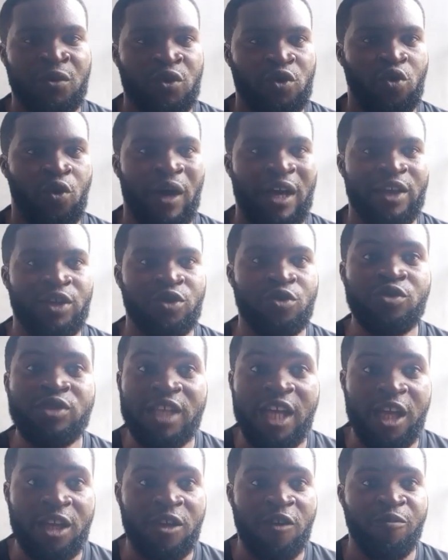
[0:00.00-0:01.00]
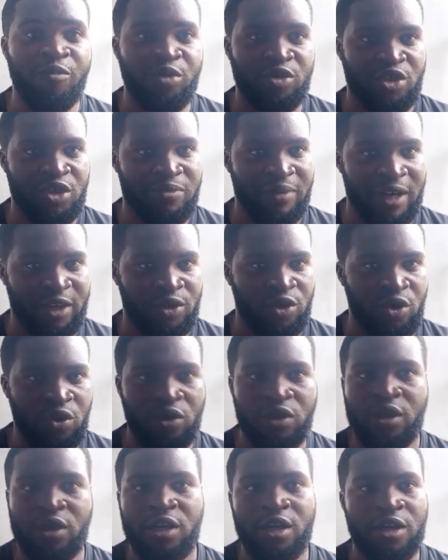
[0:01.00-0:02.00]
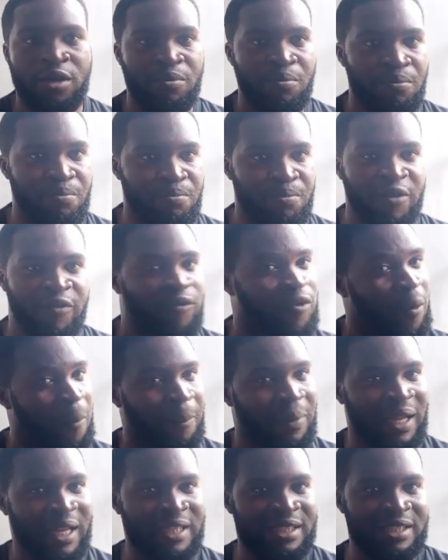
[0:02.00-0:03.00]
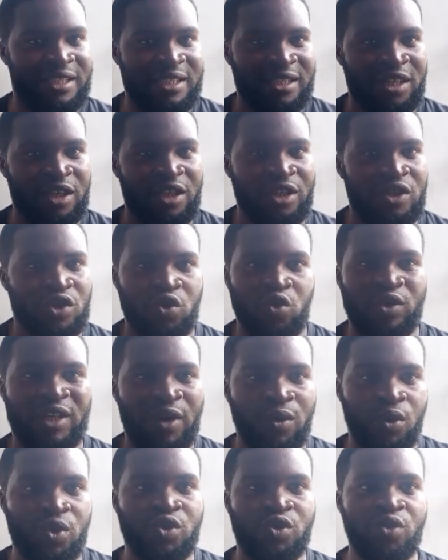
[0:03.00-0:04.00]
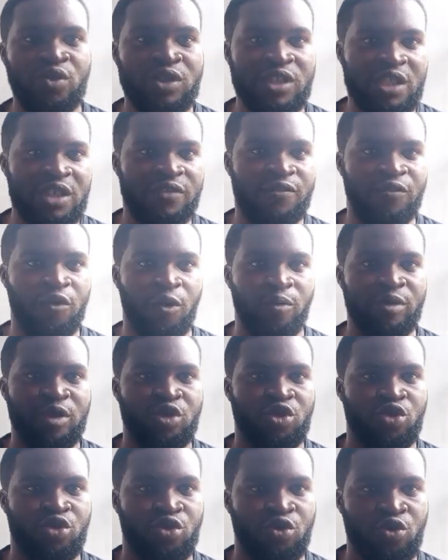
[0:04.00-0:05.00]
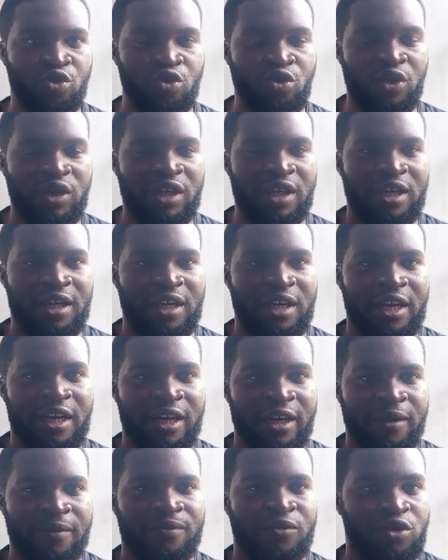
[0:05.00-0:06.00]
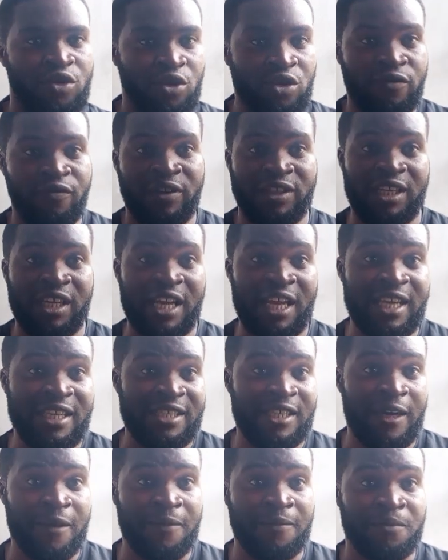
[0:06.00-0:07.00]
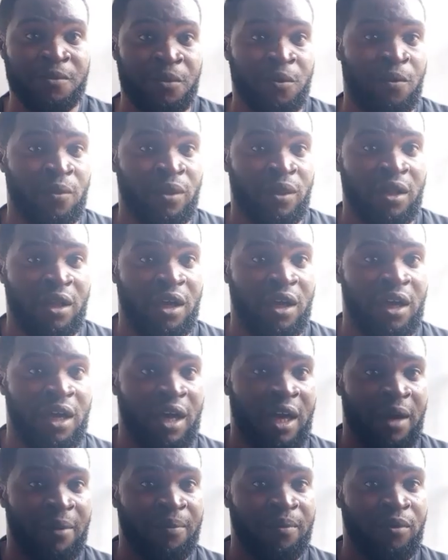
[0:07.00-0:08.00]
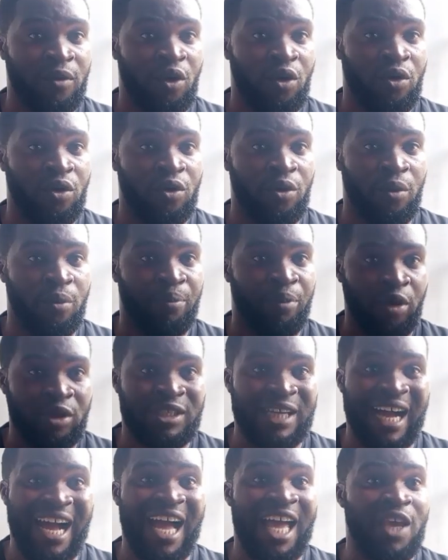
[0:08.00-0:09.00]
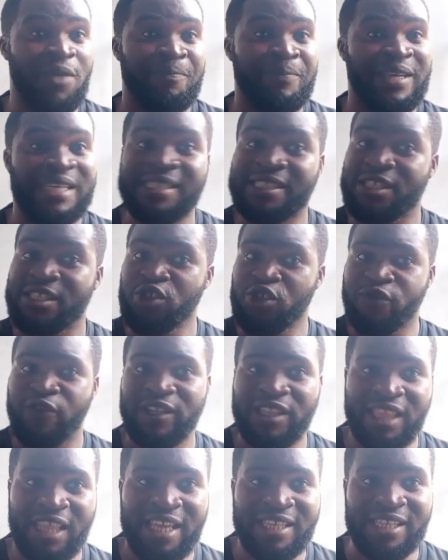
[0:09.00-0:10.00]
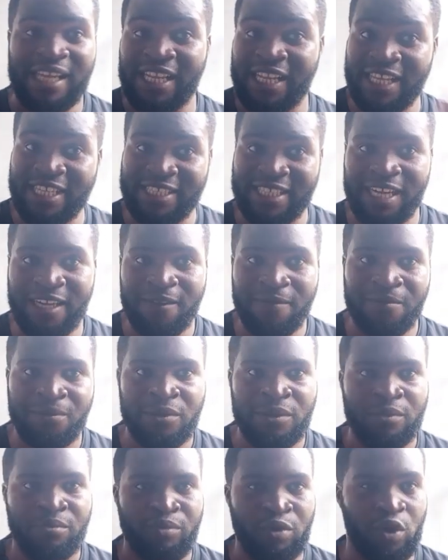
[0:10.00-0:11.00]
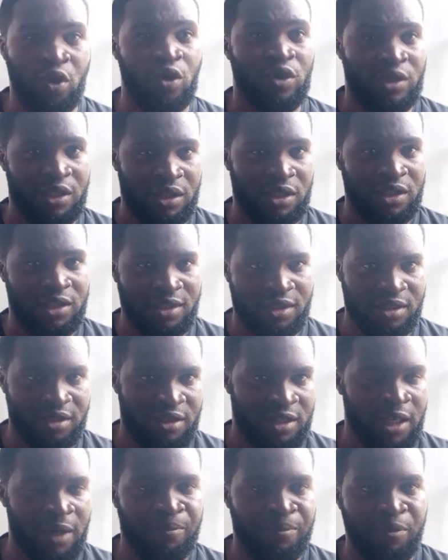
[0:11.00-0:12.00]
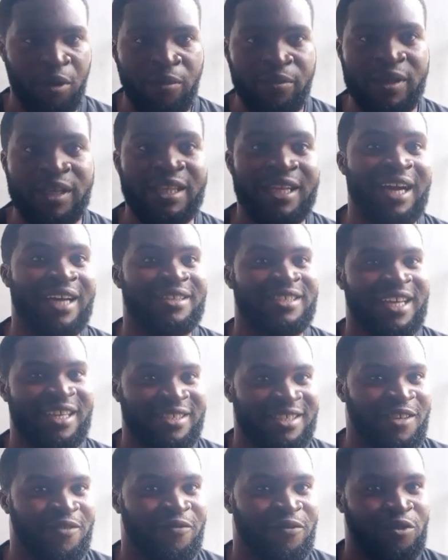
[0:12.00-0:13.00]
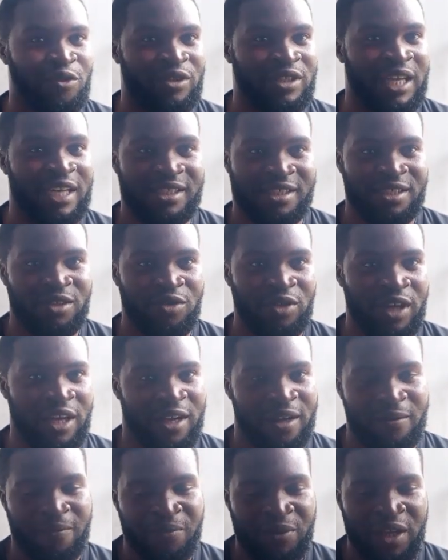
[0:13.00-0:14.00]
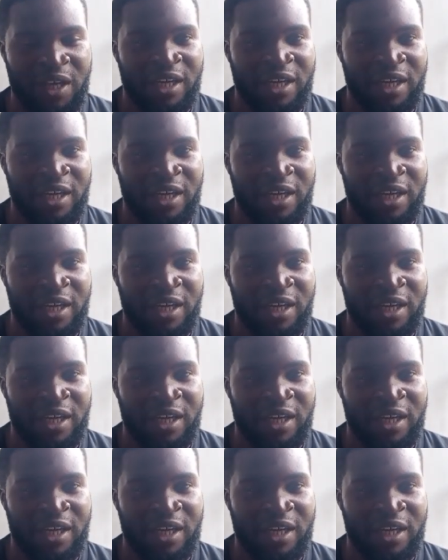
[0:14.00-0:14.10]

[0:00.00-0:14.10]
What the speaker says: so I used enough poultry manure before planting, so there was no need for me to use fertilizer. But I may still use fertilizer later because the pumpkin, they are still